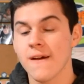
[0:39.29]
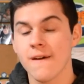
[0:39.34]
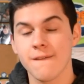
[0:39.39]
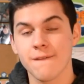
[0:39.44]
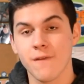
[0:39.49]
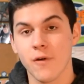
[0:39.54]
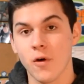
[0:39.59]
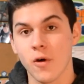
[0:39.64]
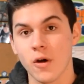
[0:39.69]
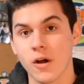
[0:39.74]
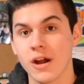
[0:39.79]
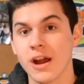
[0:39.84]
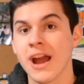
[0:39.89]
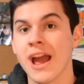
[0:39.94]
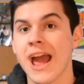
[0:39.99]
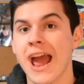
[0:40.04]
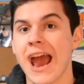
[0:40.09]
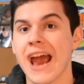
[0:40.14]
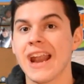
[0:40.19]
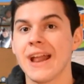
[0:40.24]
for,
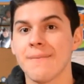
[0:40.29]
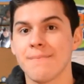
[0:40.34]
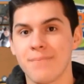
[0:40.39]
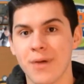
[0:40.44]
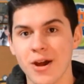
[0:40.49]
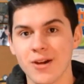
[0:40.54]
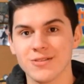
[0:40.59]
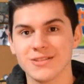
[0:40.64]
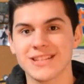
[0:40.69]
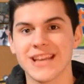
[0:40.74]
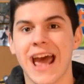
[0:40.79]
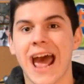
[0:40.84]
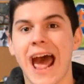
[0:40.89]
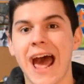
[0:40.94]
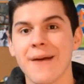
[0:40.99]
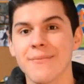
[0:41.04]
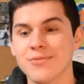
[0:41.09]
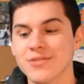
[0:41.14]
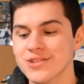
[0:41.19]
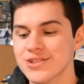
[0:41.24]
and about
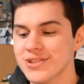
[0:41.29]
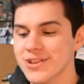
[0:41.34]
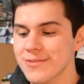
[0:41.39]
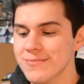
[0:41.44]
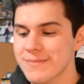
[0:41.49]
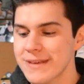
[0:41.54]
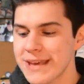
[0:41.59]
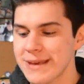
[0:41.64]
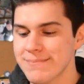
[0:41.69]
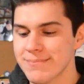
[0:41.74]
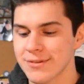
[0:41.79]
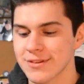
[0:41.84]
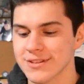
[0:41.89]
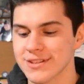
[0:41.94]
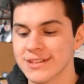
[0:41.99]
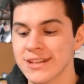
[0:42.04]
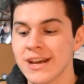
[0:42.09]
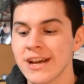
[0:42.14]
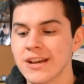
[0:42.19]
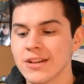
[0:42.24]
Aboriginal
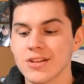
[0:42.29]
peoples